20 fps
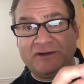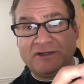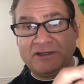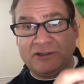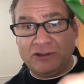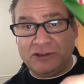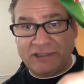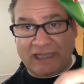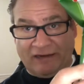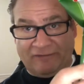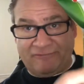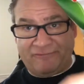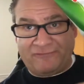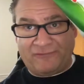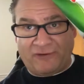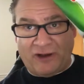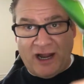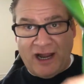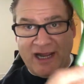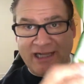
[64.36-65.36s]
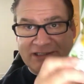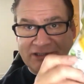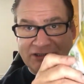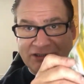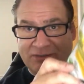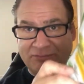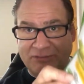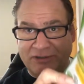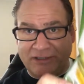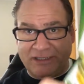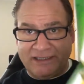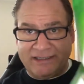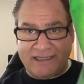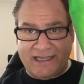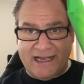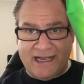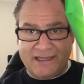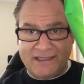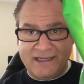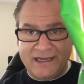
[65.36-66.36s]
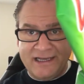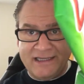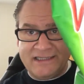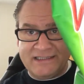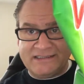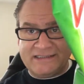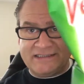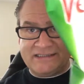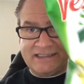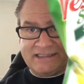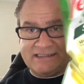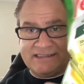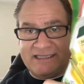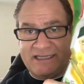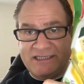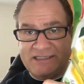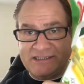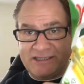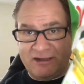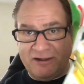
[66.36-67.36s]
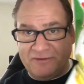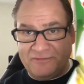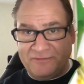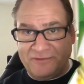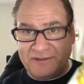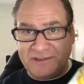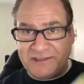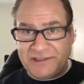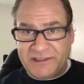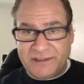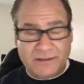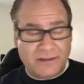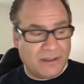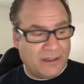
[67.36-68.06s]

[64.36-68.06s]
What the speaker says: look like fries or something like that. This is the sea salt version.